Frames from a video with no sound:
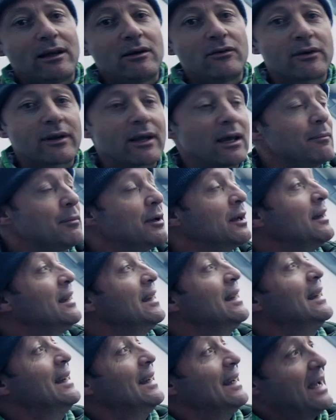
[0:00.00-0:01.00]
Alucab.
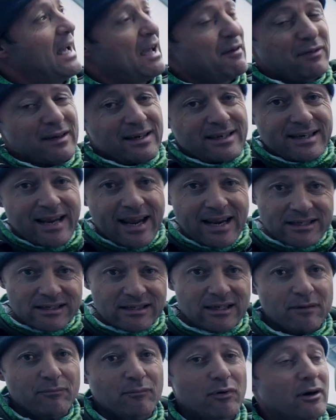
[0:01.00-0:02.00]
A
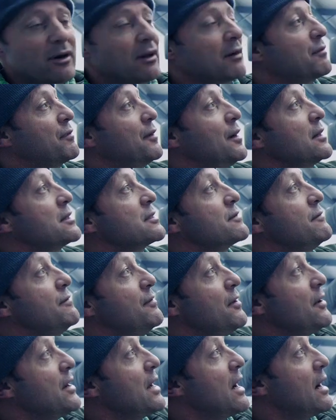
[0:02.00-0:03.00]
fantastic product, folks.
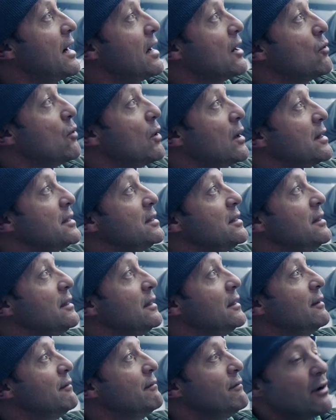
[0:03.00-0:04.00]
Very high quality,
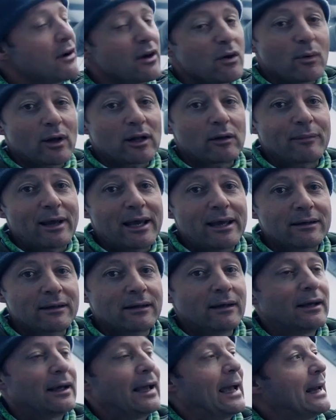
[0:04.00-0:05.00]
very well
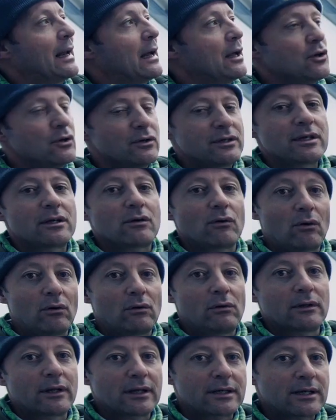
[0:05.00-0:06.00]
made, and I use it
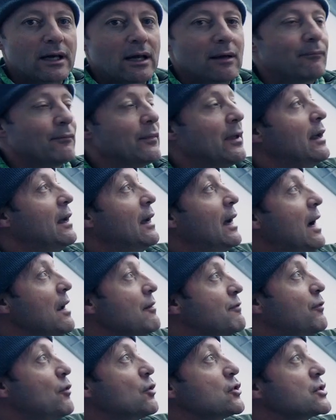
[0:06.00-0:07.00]
all the time.
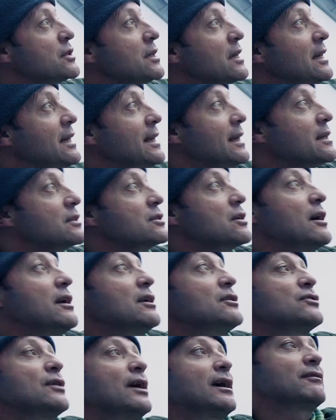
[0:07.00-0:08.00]
Unfortunately, it's
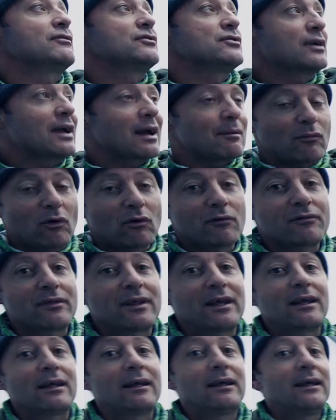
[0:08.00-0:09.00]
going to have to come off
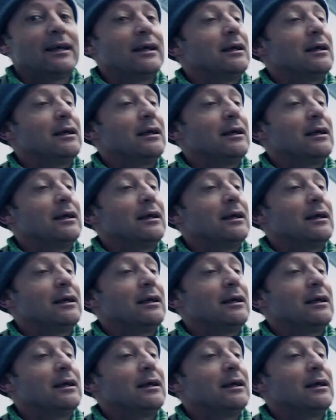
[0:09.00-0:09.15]
there